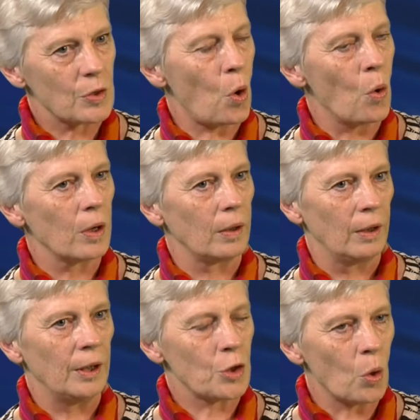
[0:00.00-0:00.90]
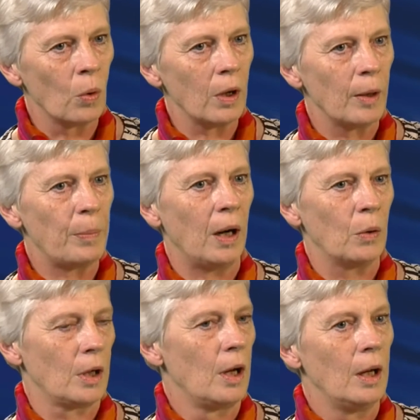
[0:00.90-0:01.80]
talk at all
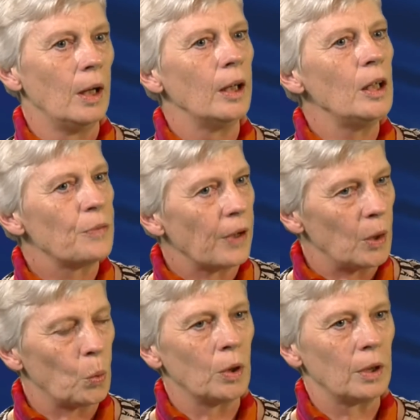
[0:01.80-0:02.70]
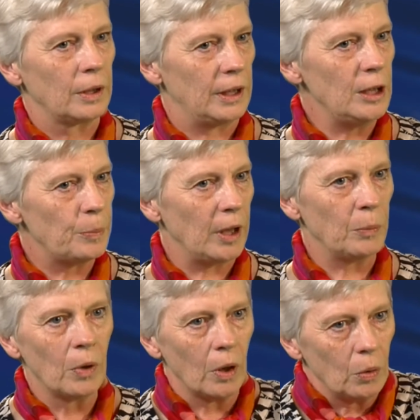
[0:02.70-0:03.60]
about if I would keep
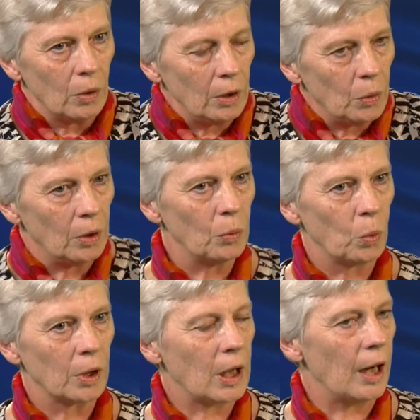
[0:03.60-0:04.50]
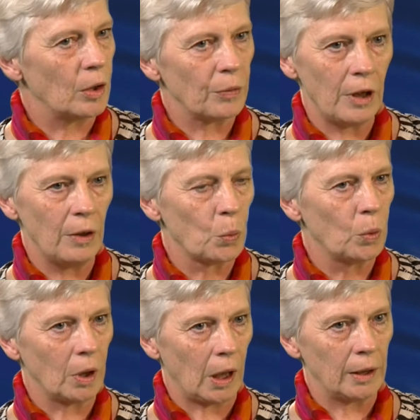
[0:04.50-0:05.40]
him, what kind of help would I get.